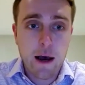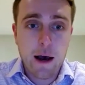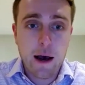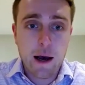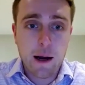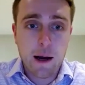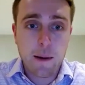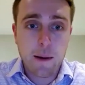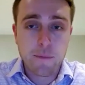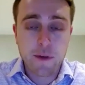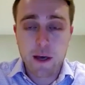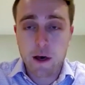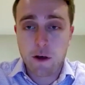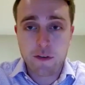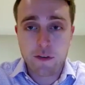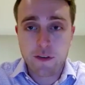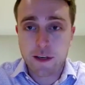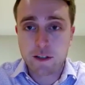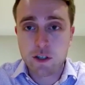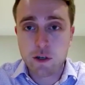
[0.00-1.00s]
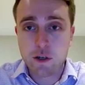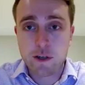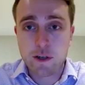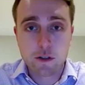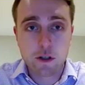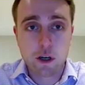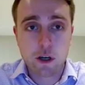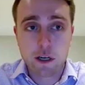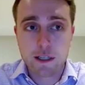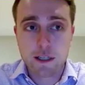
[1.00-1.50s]
The other thing too
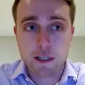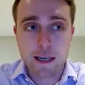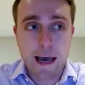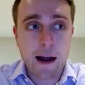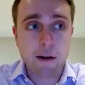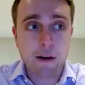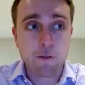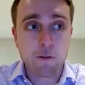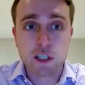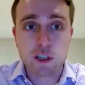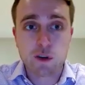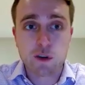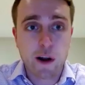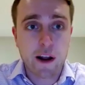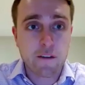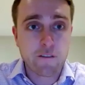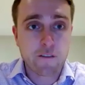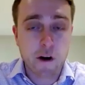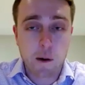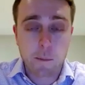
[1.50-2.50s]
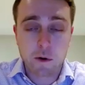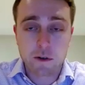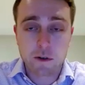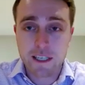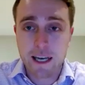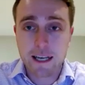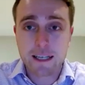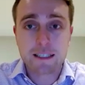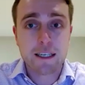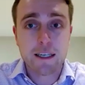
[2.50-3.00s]
is, look, the average grain farmer
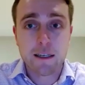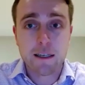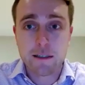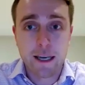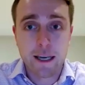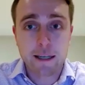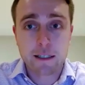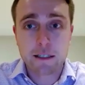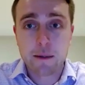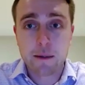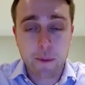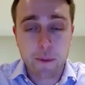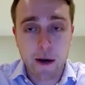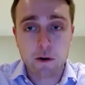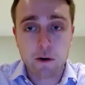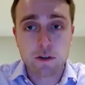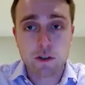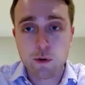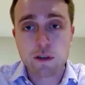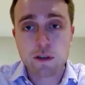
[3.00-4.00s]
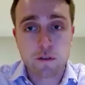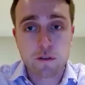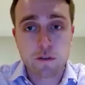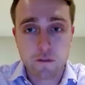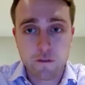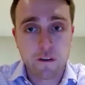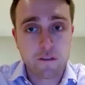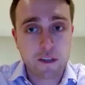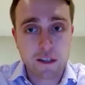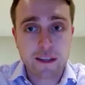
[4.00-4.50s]
takes about
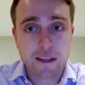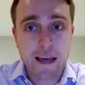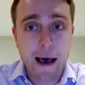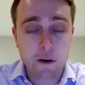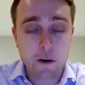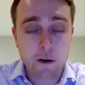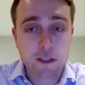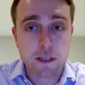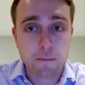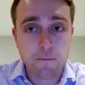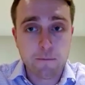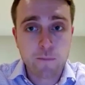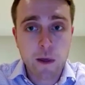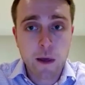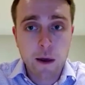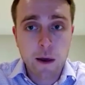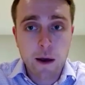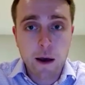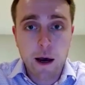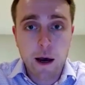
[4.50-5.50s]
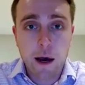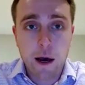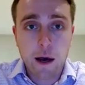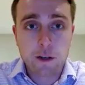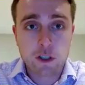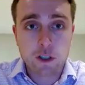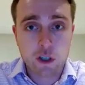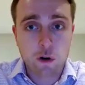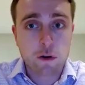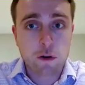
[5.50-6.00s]

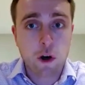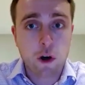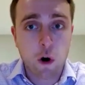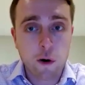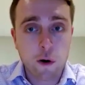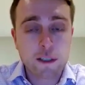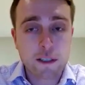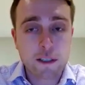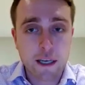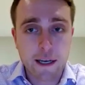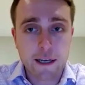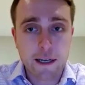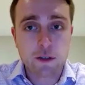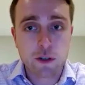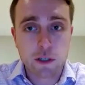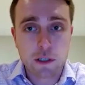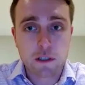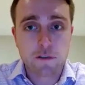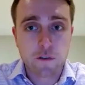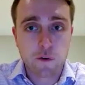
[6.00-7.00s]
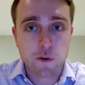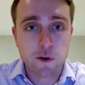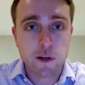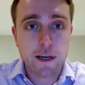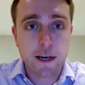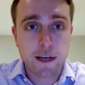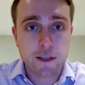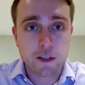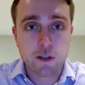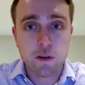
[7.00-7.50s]
$250,000. So going to interest
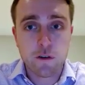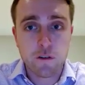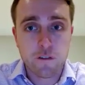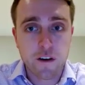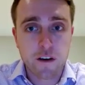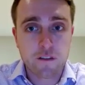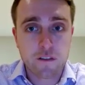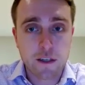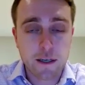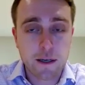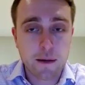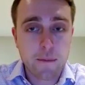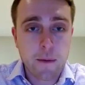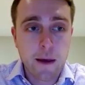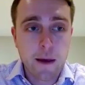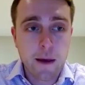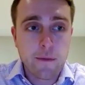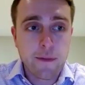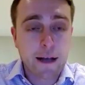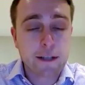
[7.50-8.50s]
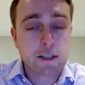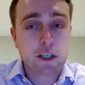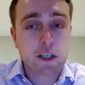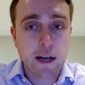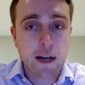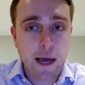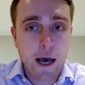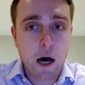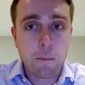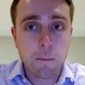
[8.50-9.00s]
free at $250, that's
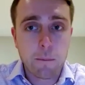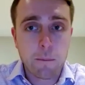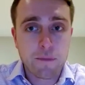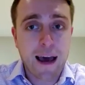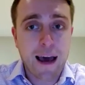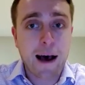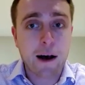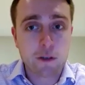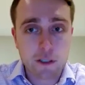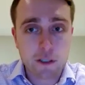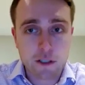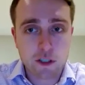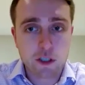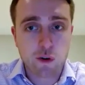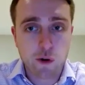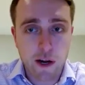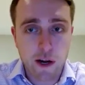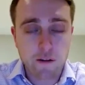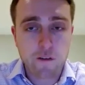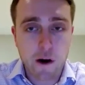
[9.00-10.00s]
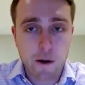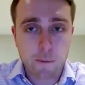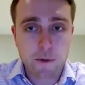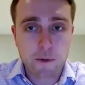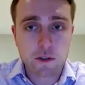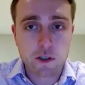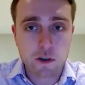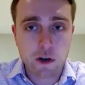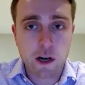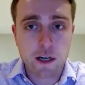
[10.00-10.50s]
going to help thousands of grain
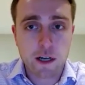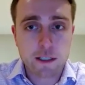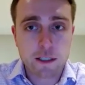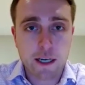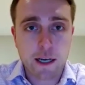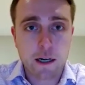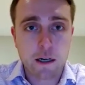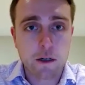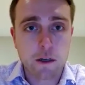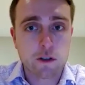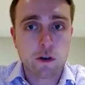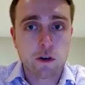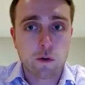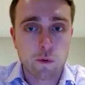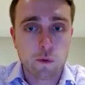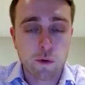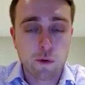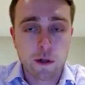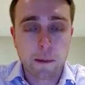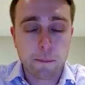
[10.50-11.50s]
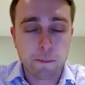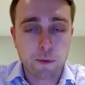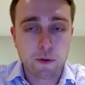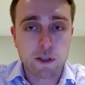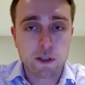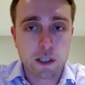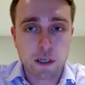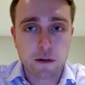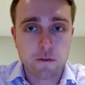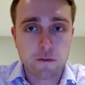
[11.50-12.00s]
farmers across Canada. So really
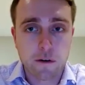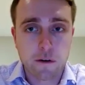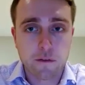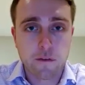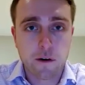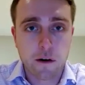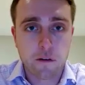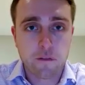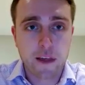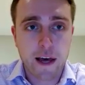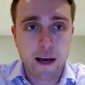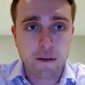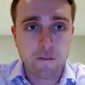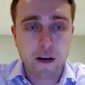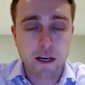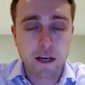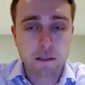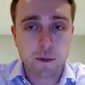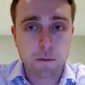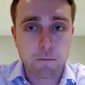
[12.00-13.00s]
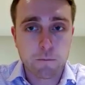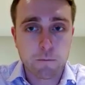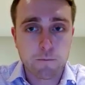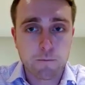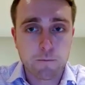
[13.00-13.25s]
appreciative of that investment.